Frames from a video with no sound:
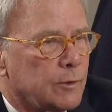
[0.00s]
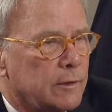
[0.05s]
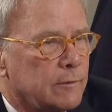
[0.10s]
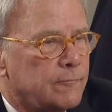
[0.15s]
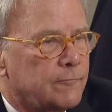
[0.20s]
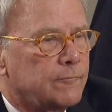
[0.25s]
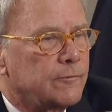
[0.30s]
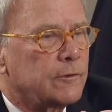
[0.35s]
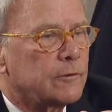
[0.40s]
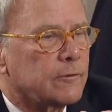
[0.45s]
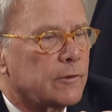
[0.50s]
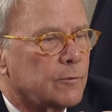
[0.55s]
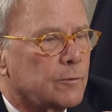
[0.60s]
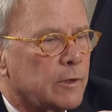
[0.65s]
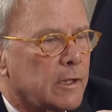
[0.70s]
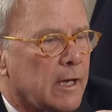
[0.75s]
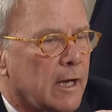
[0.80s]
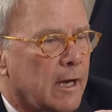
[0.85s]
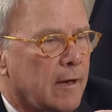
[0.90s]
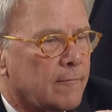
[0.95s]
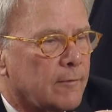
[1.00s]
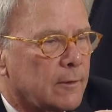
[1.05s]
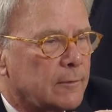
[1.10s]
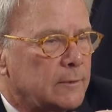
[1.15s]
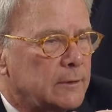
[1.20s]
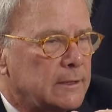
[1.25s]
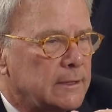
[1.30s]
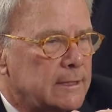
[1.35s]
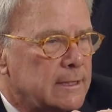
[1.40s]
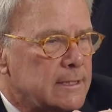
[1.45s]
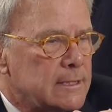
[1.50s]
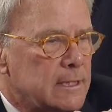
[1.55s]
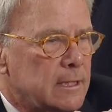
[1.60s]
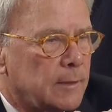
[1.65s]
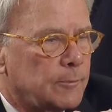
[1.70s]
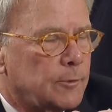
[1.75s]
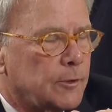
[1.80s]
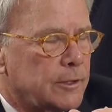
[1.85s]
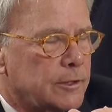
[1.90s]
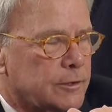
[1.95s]
we feel that we have a,
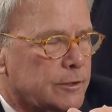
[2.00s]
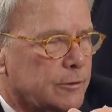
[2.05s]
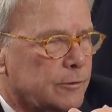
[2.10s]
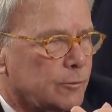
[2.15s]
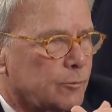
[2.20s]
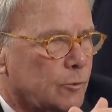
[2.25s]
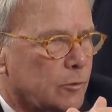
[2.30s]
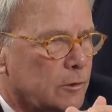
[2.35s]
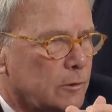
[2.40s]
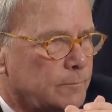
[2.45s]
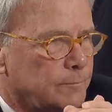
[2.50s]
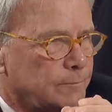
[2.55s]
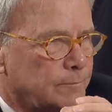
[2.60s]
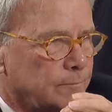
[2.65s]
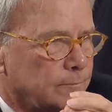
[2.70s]
a place in the world.